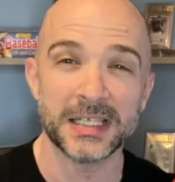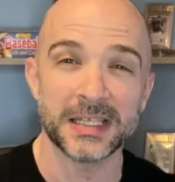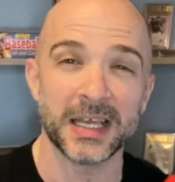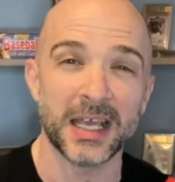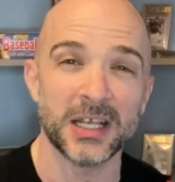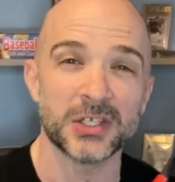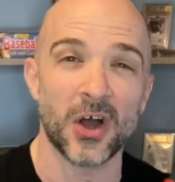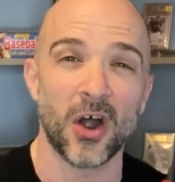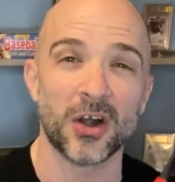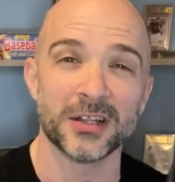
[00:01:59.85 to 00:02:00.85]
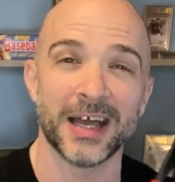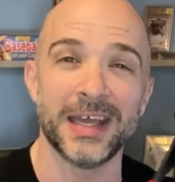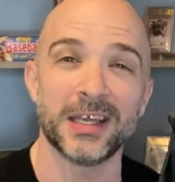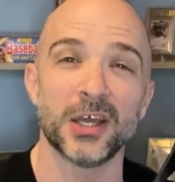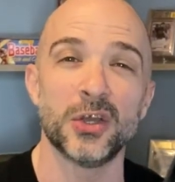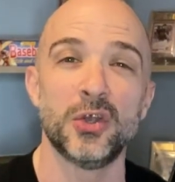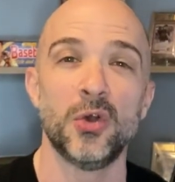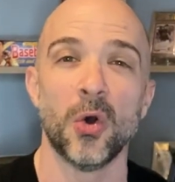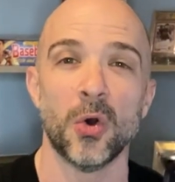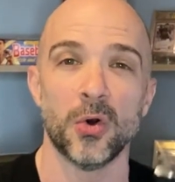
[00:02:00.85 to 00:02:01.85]
things are like
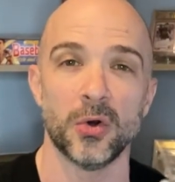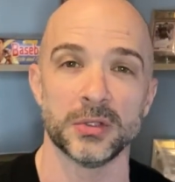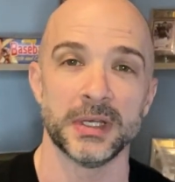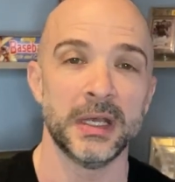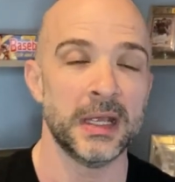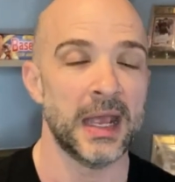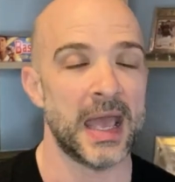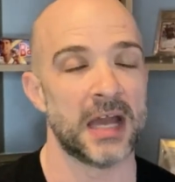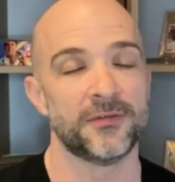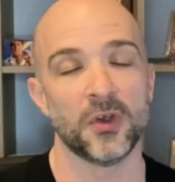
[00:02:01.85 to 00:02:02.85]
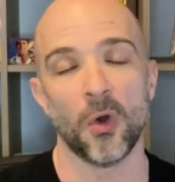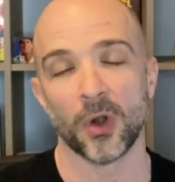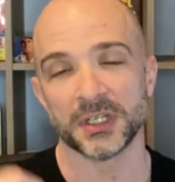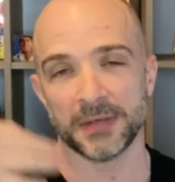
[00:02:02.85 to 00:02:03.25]
gold. And of course, I've